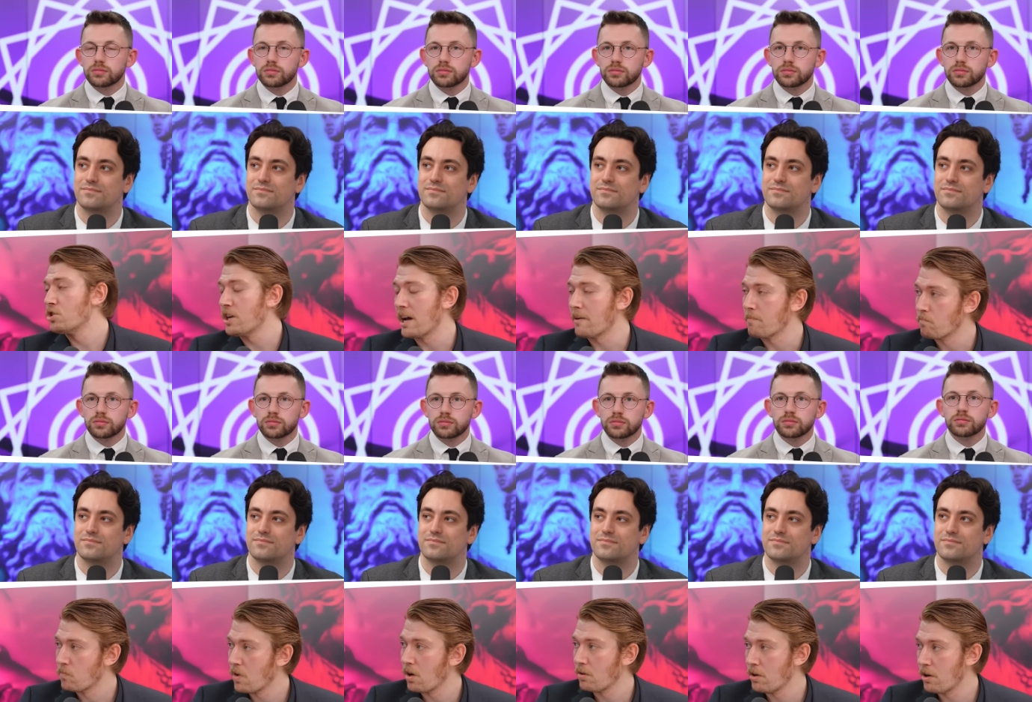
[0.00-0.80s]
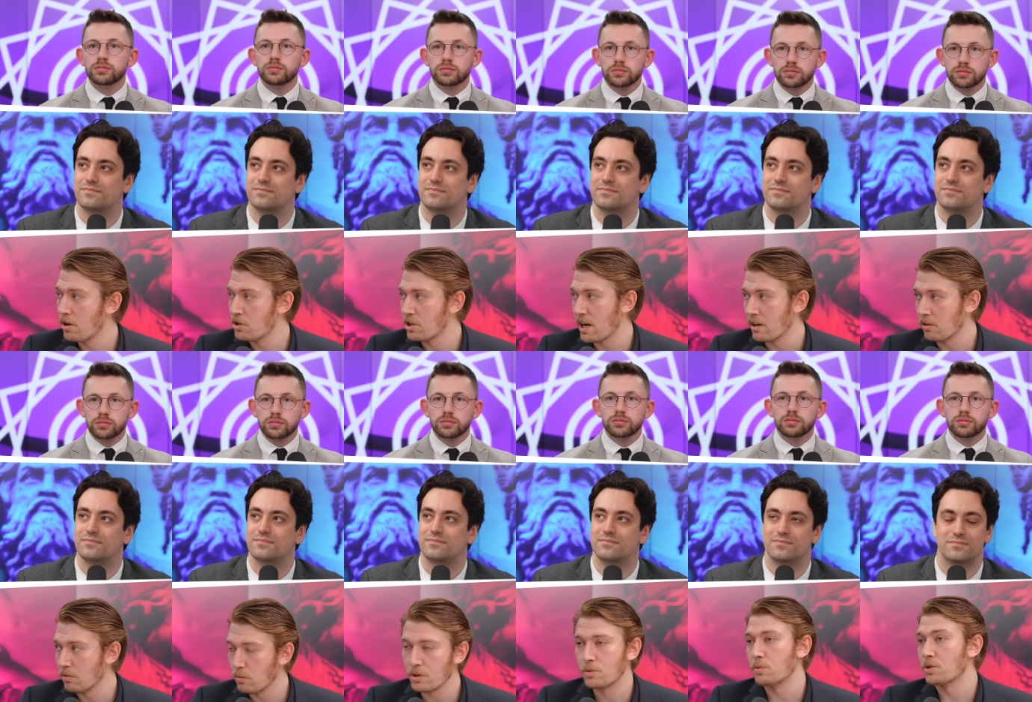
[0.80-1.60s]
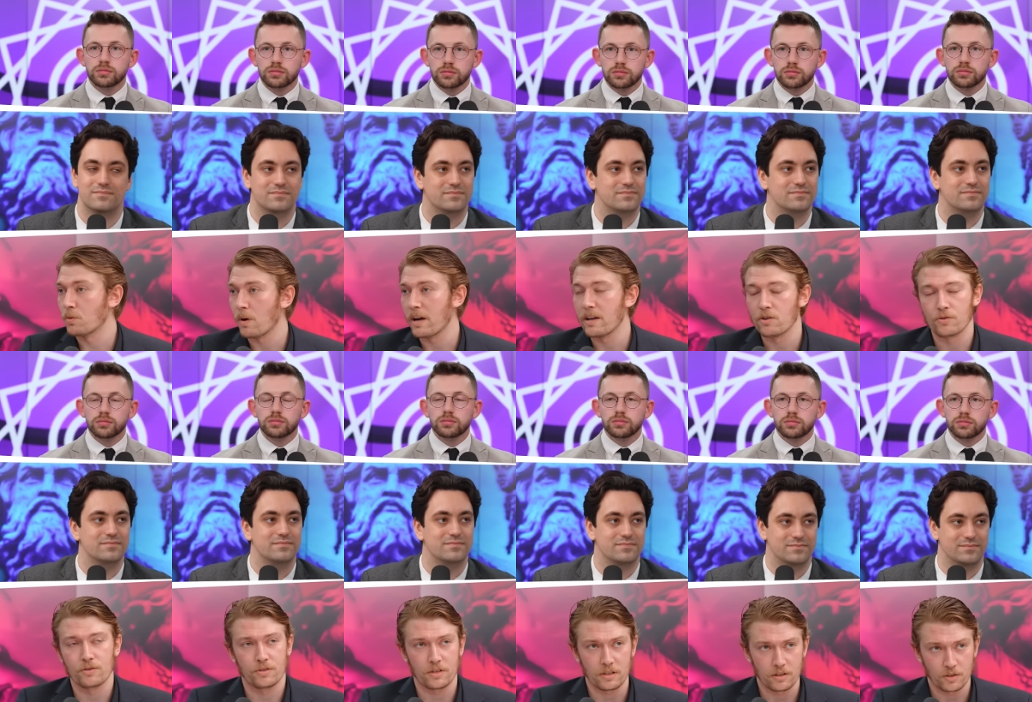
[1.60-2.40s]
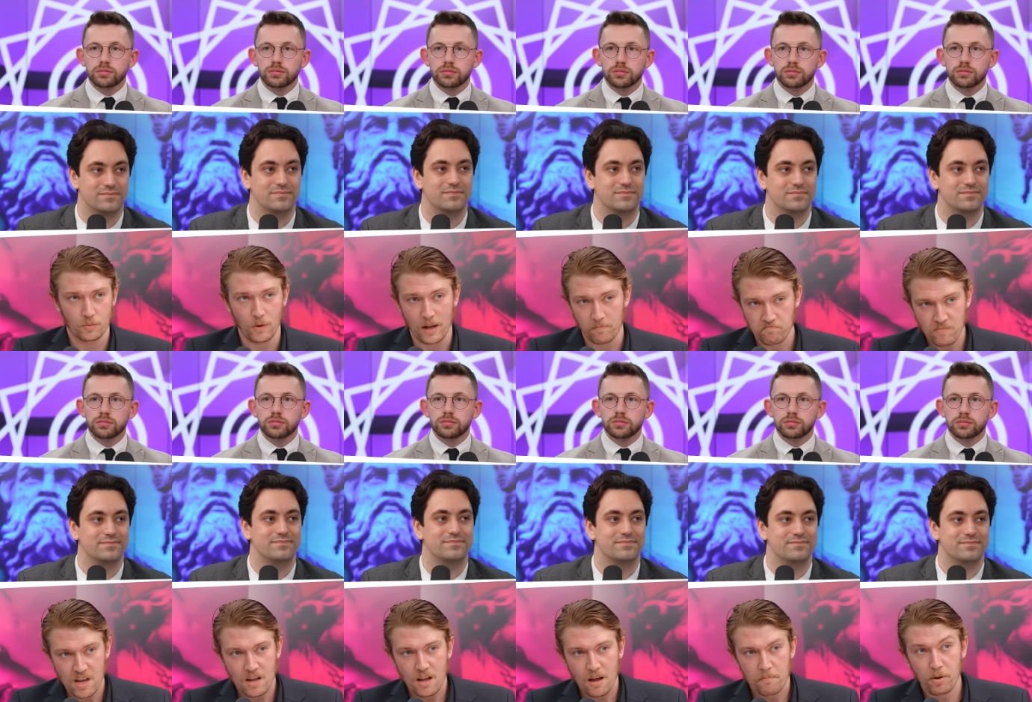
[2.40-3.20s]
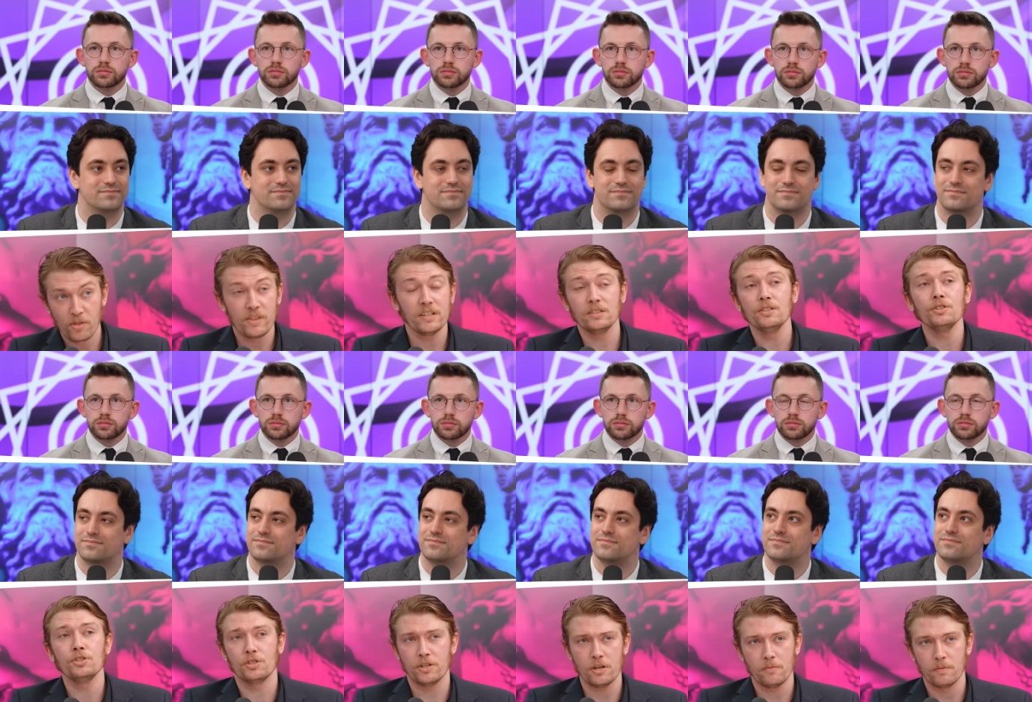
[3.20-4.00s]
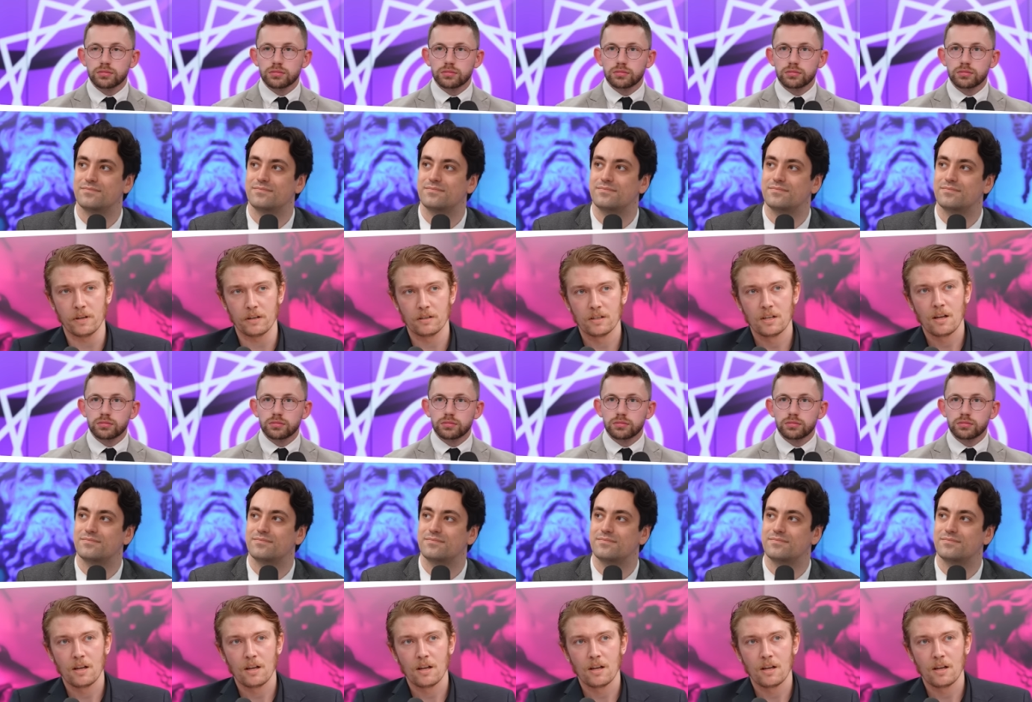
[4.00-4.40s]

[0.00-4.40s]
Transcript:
Speaker 1: Chen on her channel, which was quite interesting mm-hmm. as well. But this is stupid.